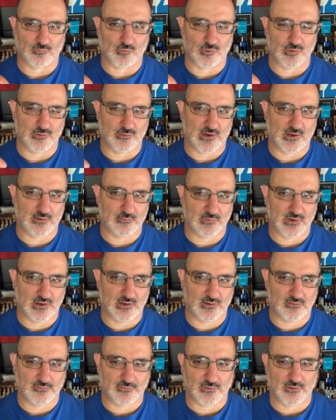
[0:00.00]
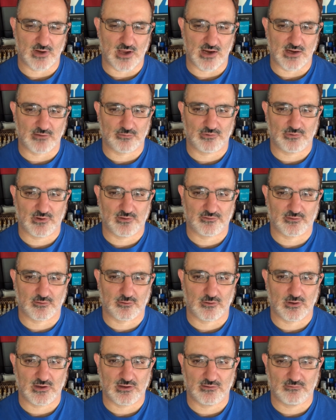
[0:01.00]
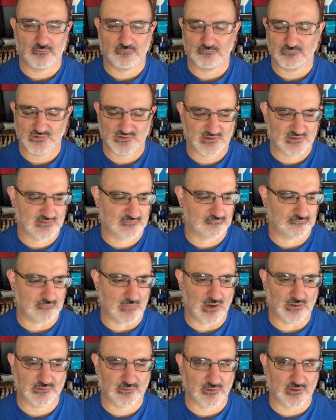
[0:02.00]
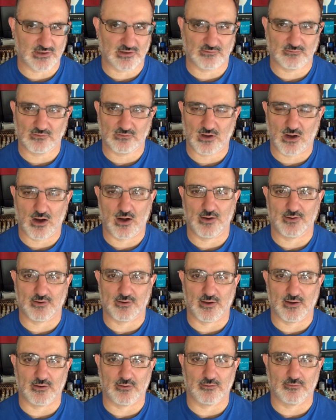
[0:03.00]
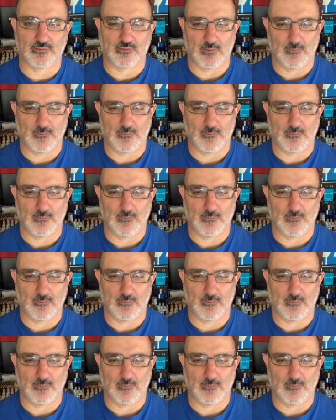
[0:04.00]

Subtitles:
would recommend for 90 plus degree smoldering hot days,